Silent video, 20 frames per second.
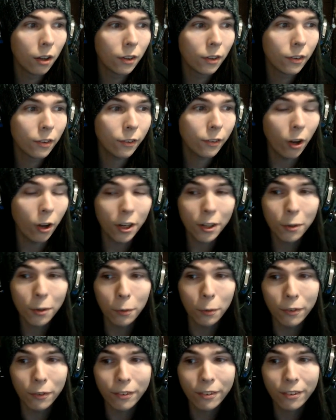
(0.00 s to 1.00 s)
Tawney
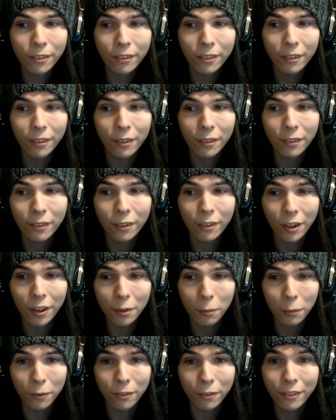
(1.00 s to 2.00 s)
was
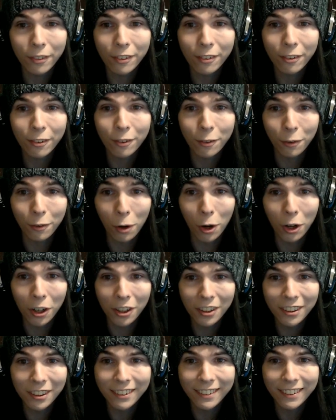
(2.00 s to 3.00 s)

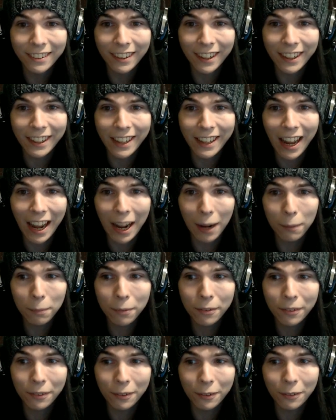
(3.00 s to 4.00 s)
distraught. Like,
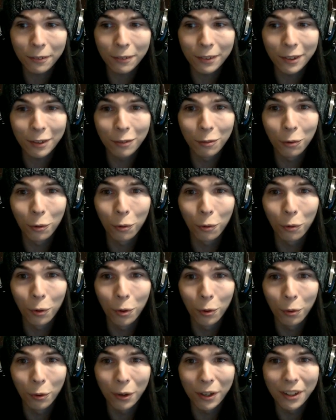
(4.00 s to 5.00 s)
absolutely
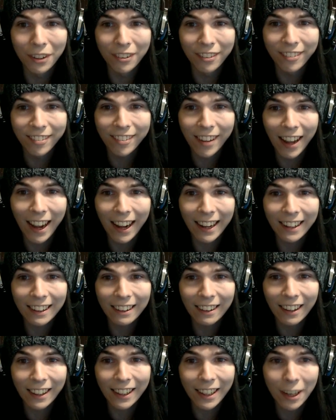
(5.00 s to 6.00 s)
ruined, sad.
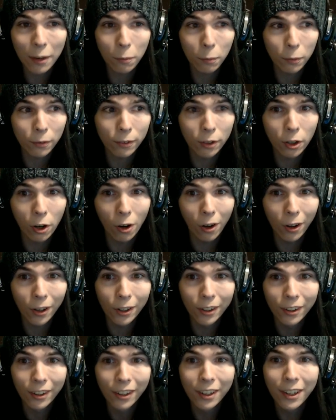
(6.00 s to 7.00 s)
Like, it was
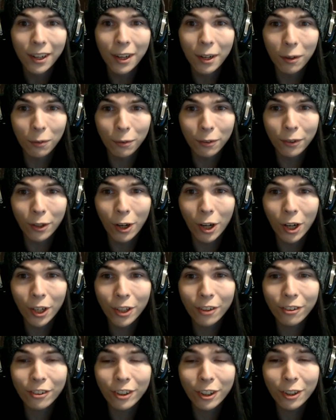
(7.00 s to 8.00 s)
gone. It was gone
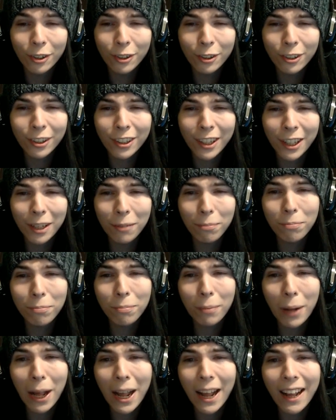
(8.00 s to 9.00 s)
and she couldn't get it
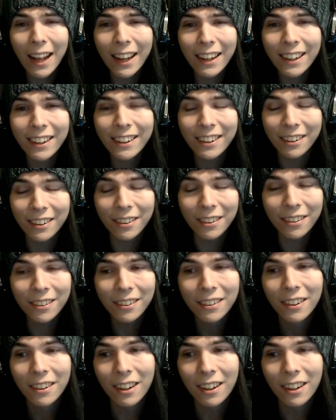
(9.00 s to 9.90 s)
back, you know?